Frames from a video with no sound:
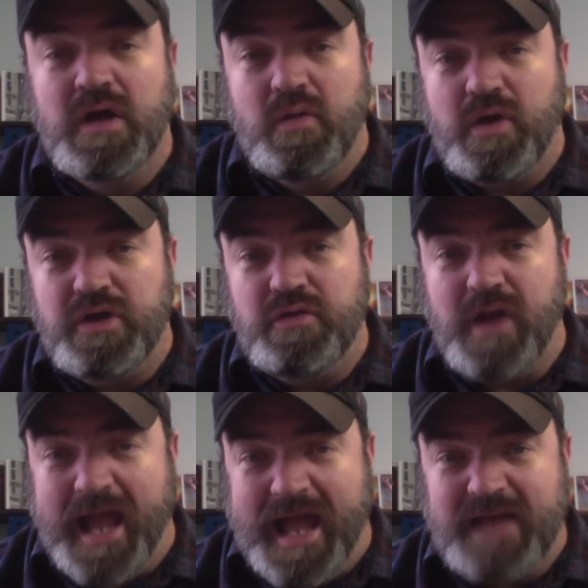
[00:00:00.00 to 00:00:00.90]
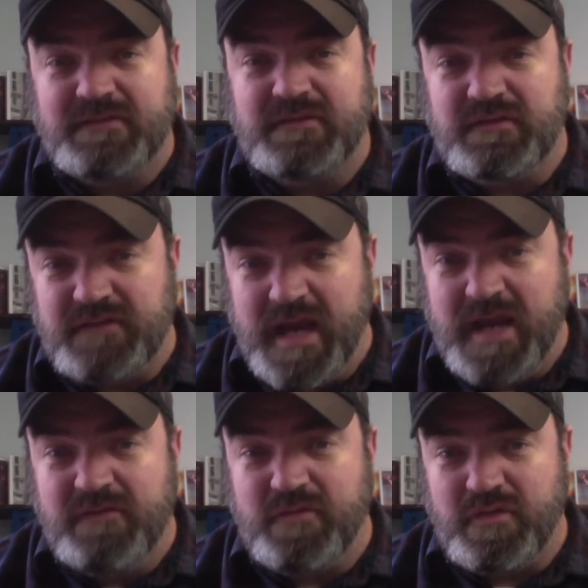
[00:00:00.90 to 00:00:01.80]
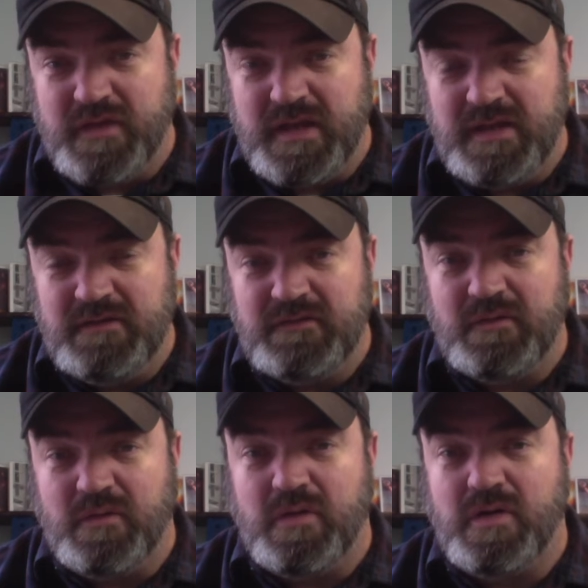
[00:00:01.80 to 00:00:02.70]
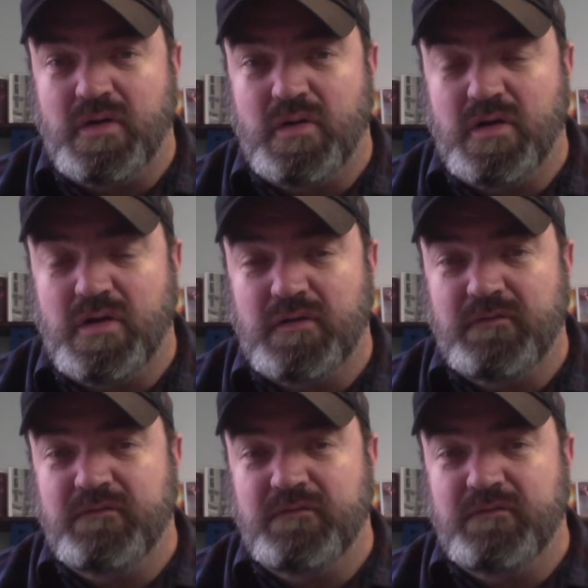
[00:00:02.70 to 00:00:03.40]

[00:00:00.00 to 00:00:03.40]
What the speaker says: where you are asked to stand for things or